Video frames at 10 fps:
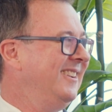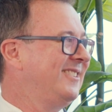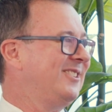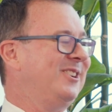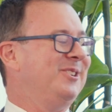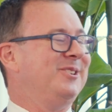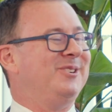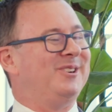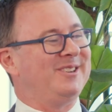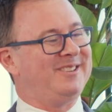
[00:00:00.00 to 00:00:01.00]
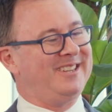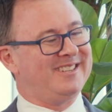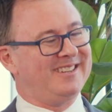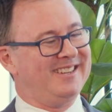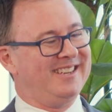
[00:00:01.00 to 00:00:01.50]
So I think
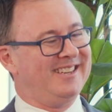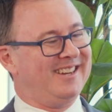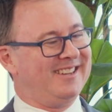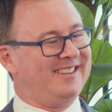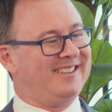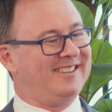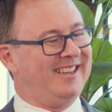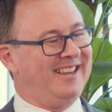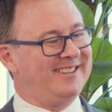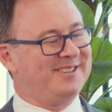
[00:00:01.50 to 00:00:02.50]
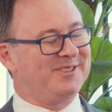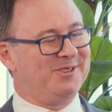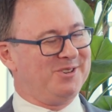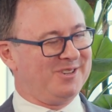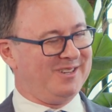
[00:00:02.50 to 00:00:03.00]
the easiest
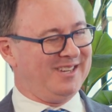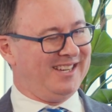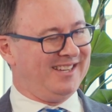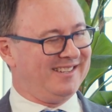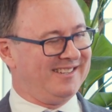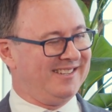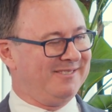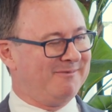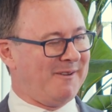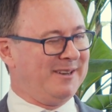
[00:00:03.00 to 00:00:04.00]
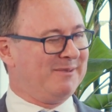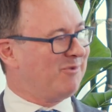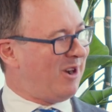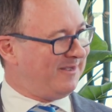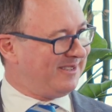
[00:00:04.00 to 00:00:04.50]
solution is we're in the
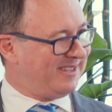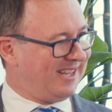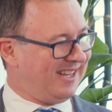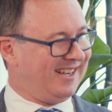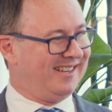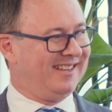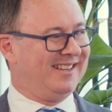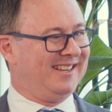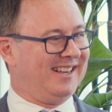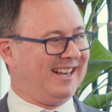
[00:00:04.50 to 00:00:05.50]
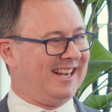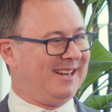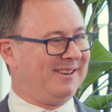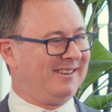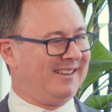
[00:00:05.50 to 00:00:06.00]
private sector.
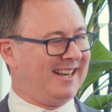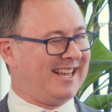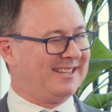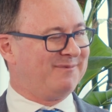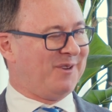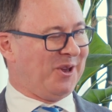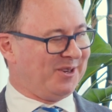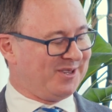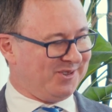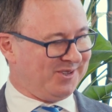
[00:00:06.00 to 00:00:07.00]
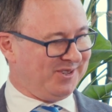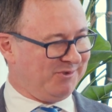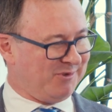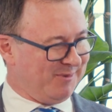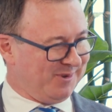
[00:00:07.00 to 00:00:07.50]
Let us focus on
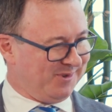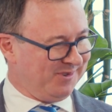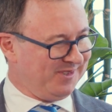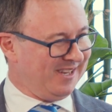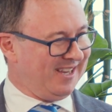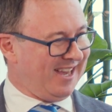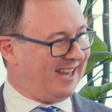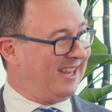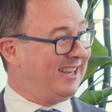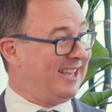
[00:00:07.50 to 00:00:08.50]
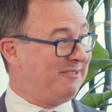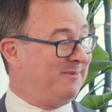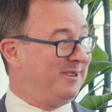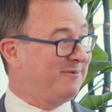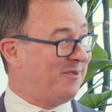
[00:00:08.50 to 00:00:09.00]
criminals and let
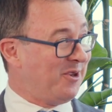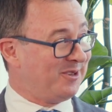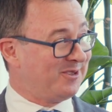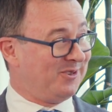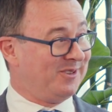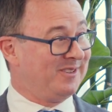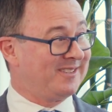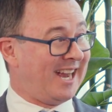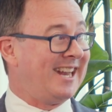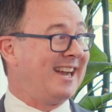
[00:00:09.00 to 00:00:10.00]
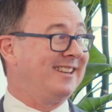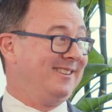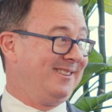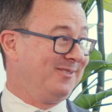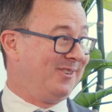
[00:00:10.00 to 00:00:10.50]
governments focus on state
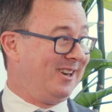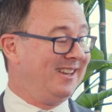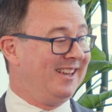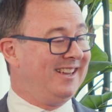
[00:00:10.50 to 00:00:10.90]
actors, right?